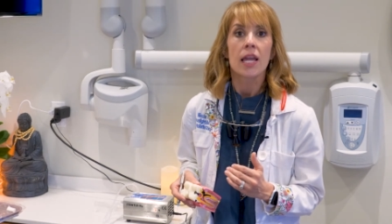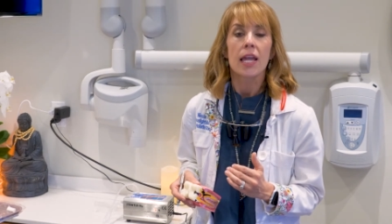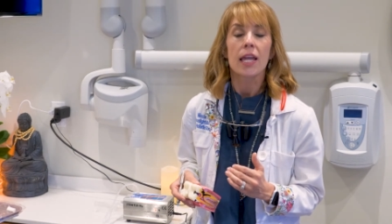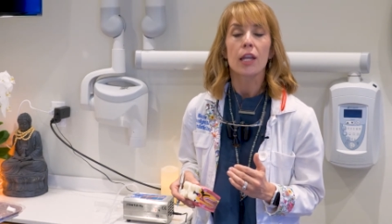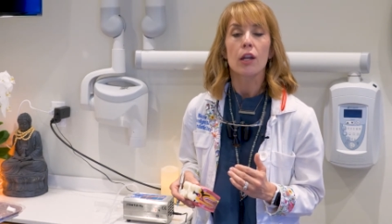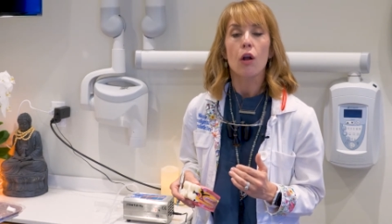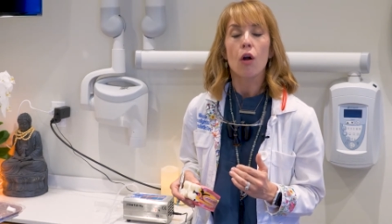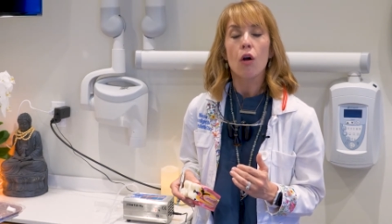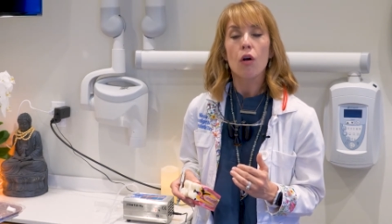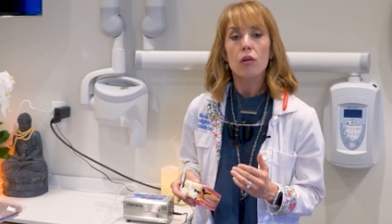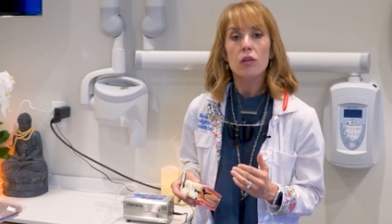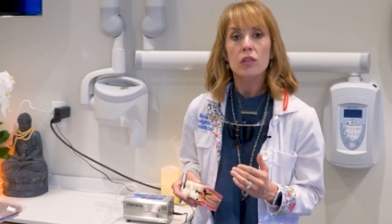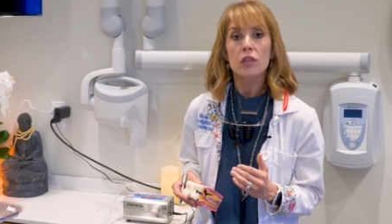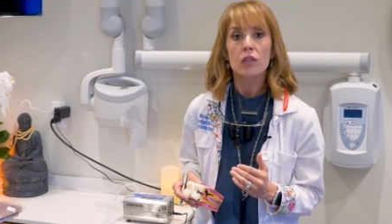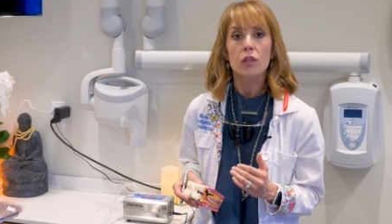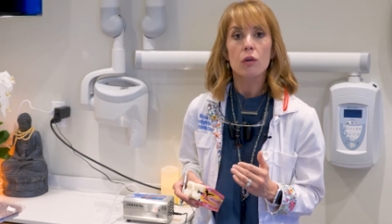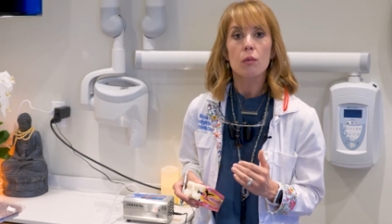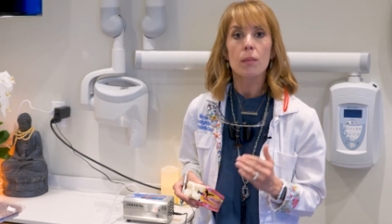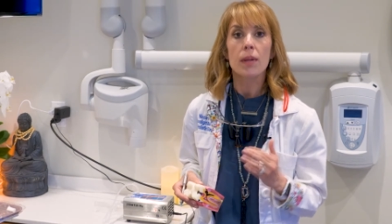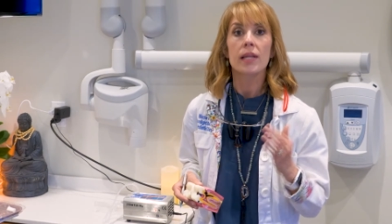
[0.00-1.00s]
it
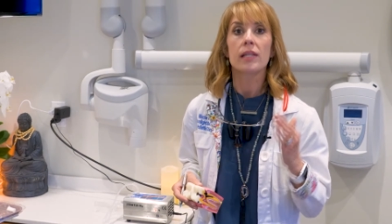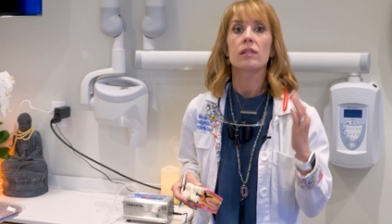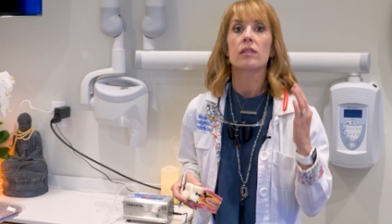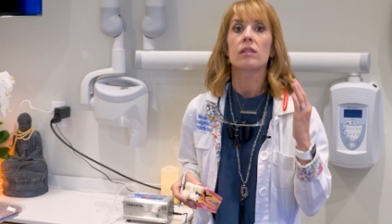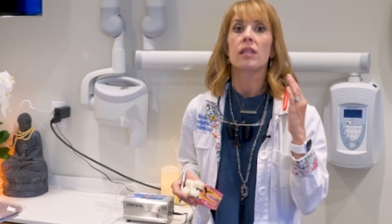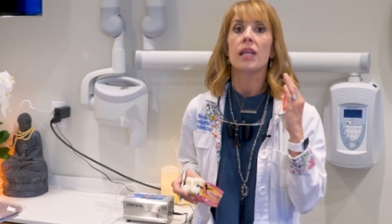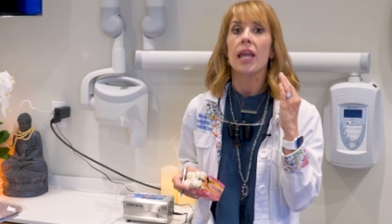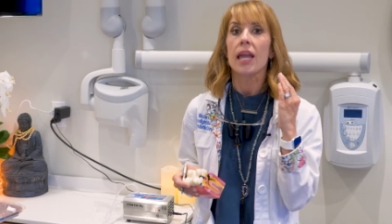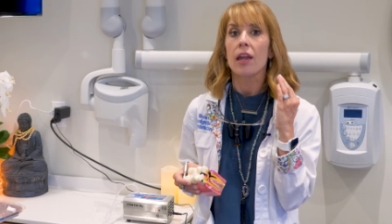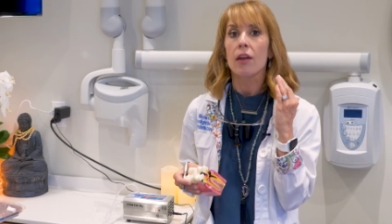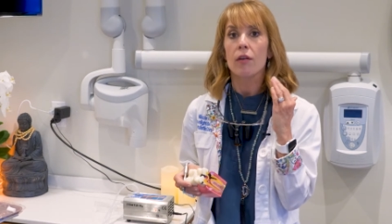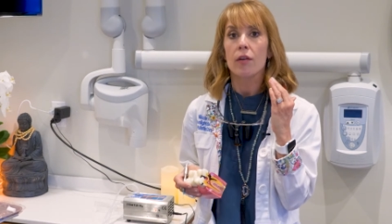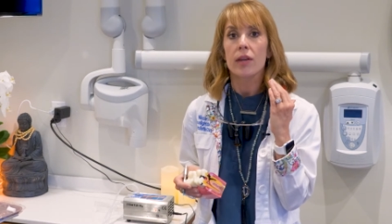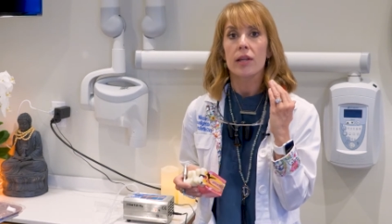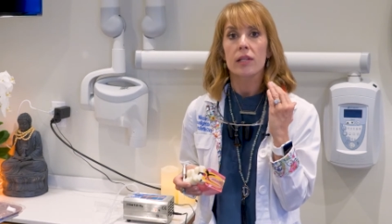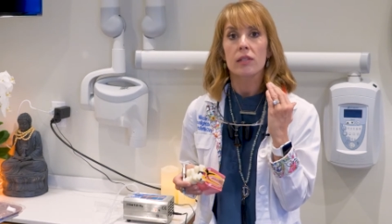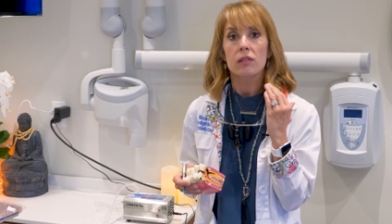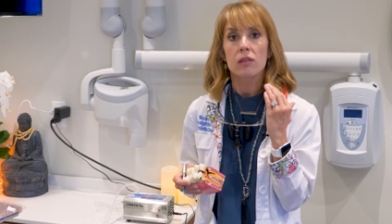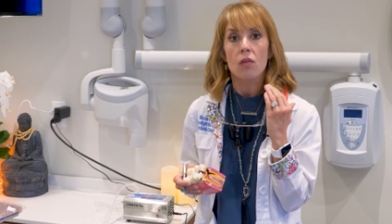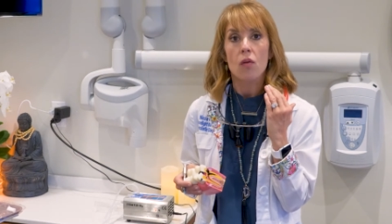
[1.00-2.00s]
also makes the
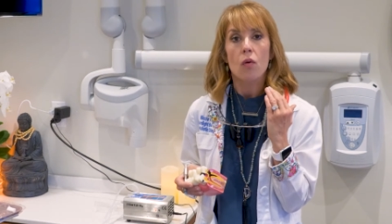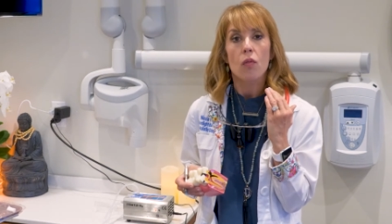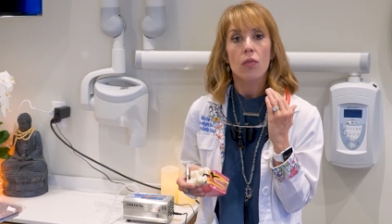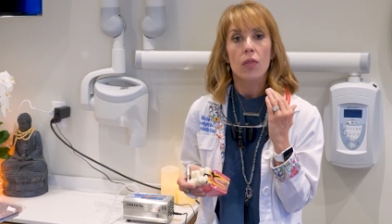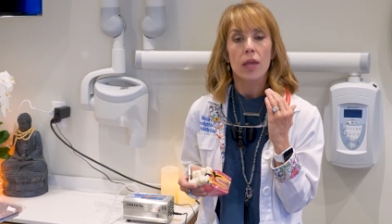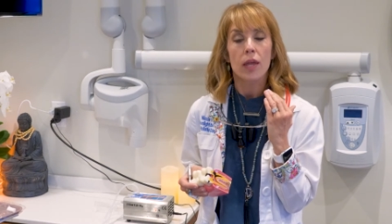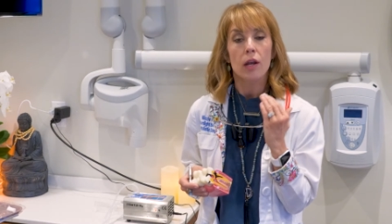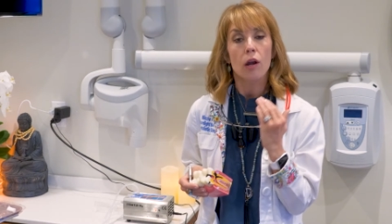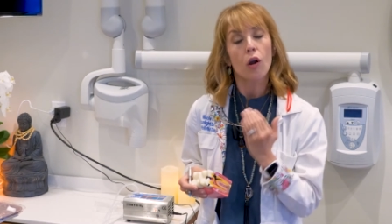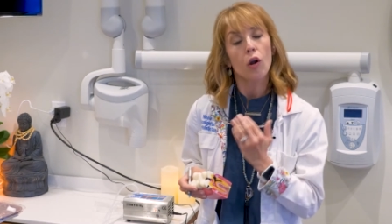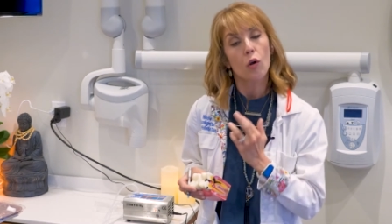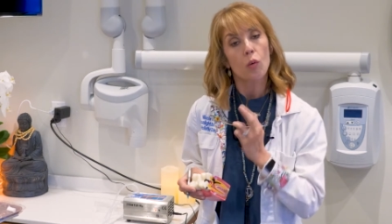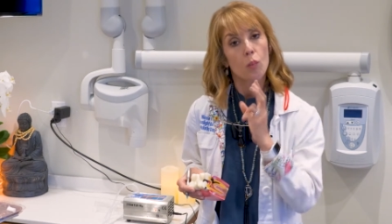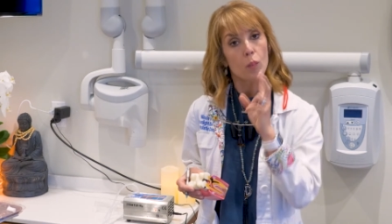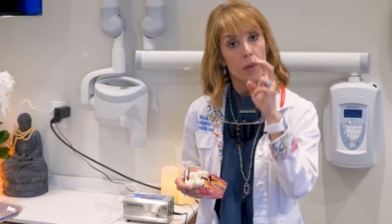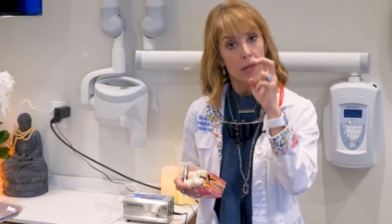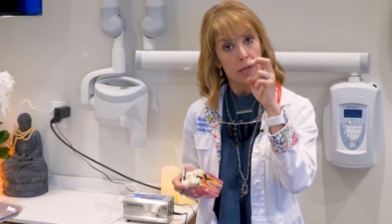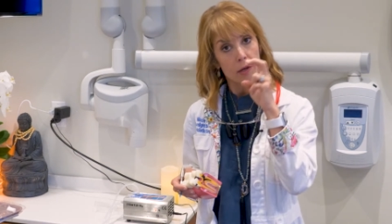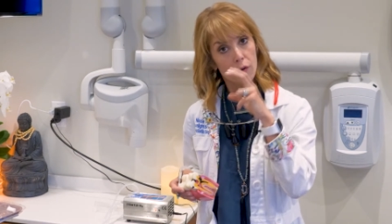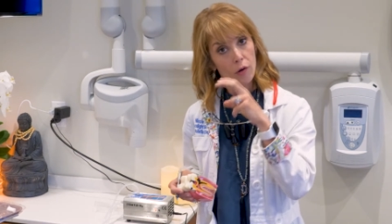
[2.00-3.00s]
areas that are
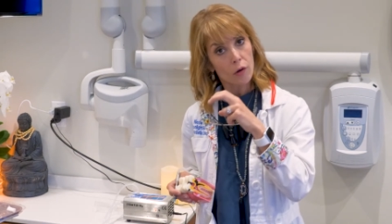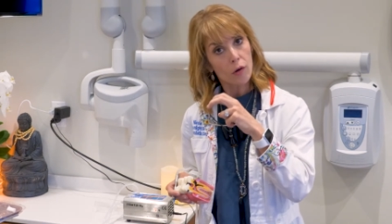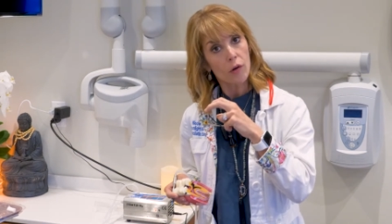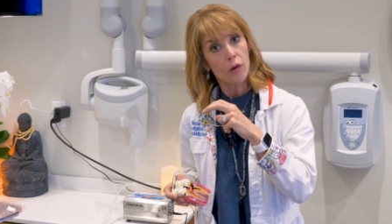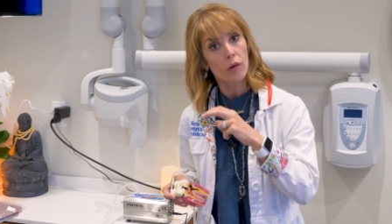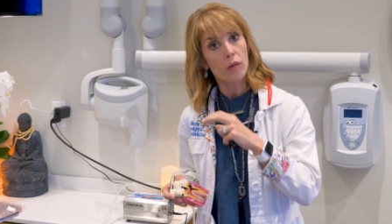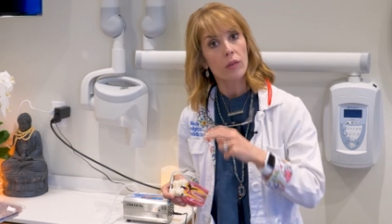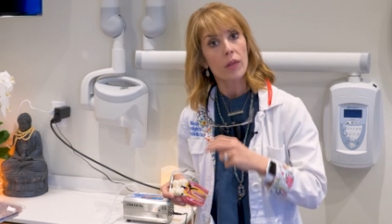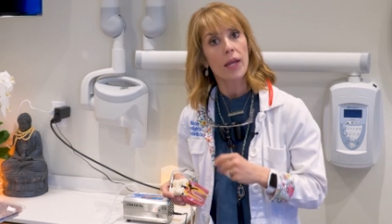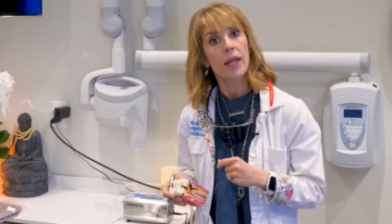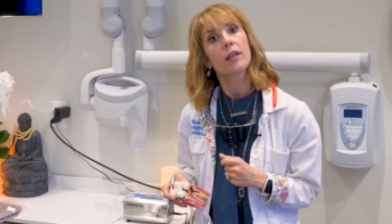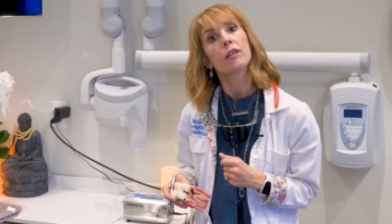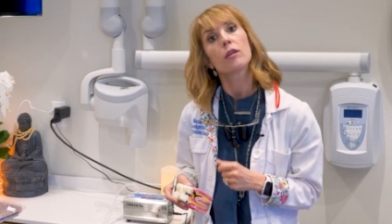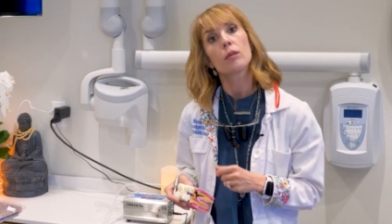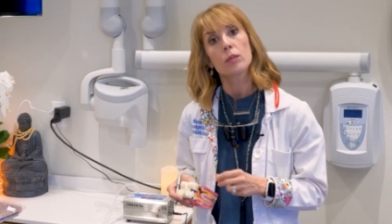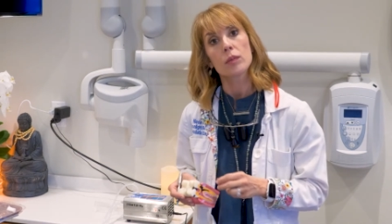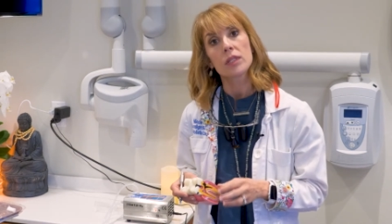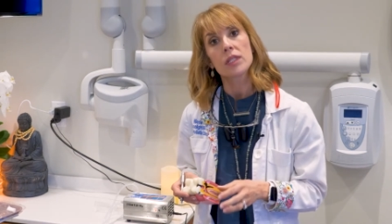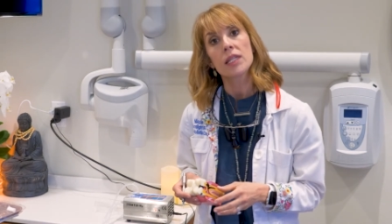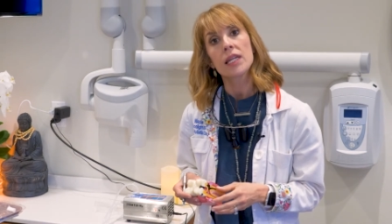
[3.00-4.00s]
weaker, like
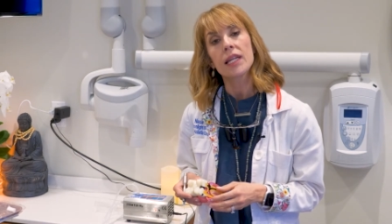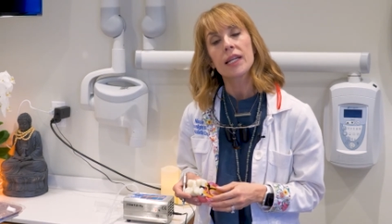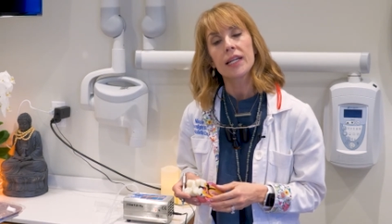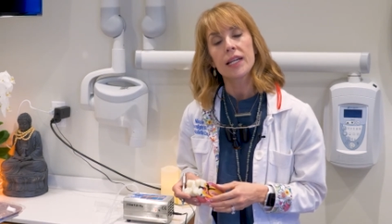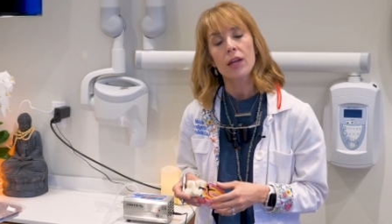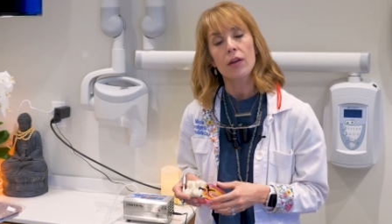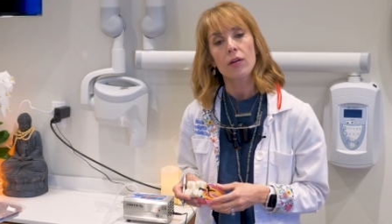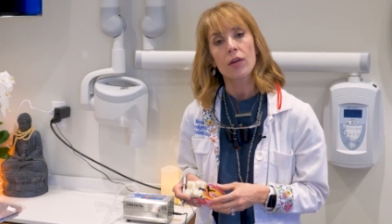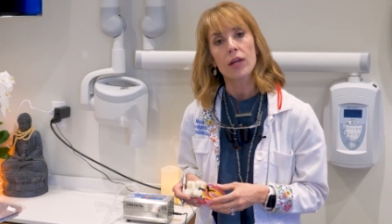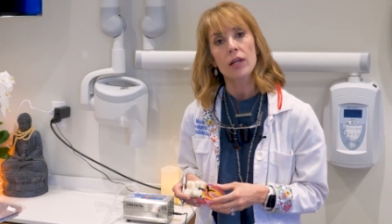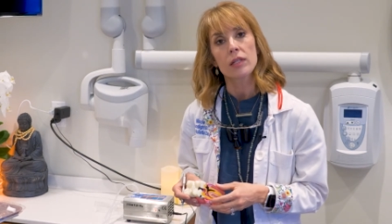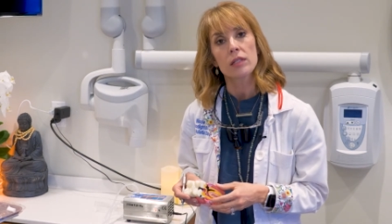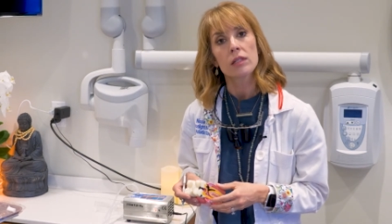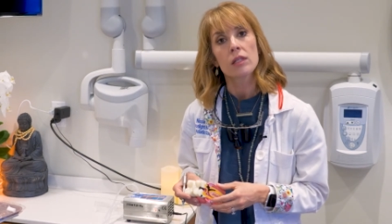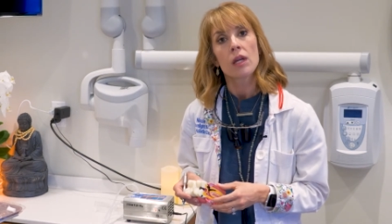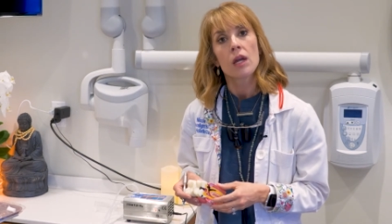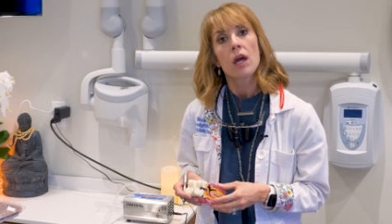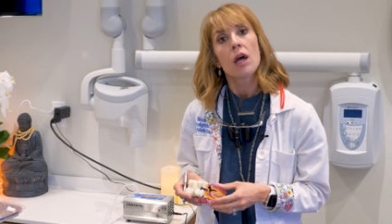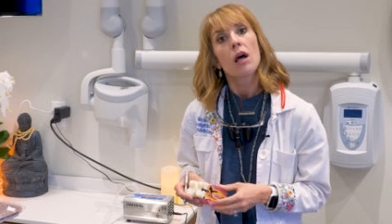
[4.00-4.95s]
the receded areas,